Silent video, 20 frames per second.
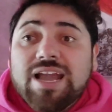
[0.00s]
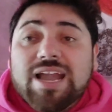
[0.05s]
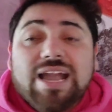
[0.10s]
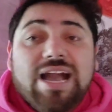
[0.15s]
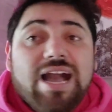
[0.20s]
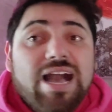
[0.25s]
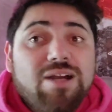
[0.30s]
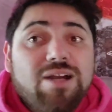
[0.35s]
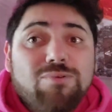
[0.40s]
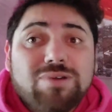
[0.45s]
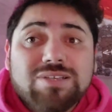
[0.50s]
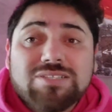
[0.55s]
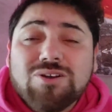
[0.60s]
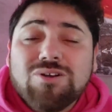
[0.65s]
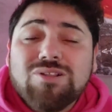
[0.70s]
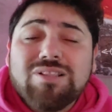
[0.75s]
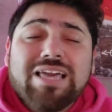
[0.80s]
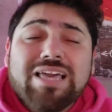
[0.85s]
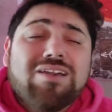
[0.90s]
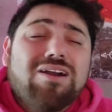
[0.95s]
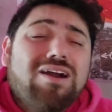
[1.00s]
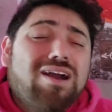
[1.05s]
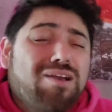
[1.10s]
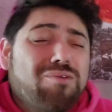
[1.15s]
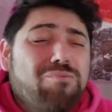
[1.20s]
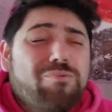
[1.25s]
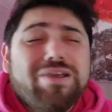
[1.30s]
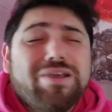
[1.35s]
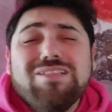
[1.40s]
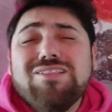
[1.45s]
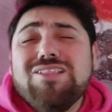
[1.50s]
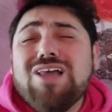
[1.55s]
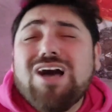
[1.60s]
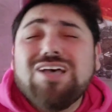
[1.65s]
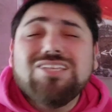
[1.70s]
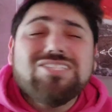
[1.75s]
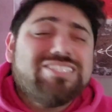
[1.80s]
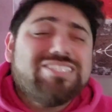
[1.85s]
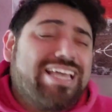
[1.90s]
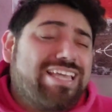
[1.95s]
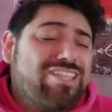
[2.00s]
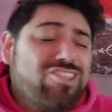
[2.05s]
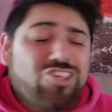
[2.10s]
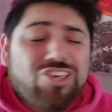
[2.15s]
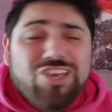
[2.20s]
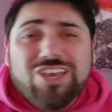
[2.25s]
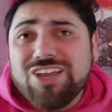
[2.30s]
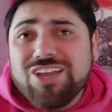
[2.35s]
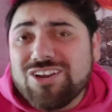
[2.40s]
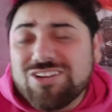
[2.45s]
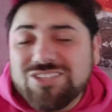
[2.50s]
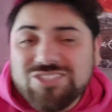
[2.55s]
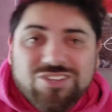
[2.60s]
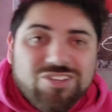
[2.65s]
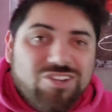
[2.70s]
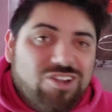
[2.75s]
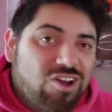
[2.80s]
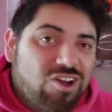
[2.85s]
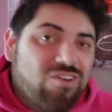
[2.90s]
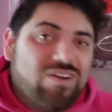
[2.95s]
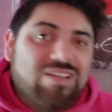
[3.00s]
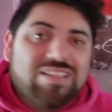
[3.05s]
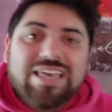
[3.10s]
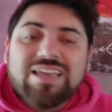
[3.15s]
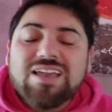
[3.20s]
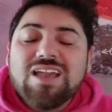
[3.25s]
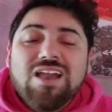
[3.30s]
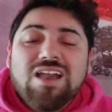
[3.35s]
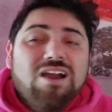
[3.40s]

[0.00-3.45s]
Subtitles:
Kyle was all like, oh, we lost 10 years, you know, and like,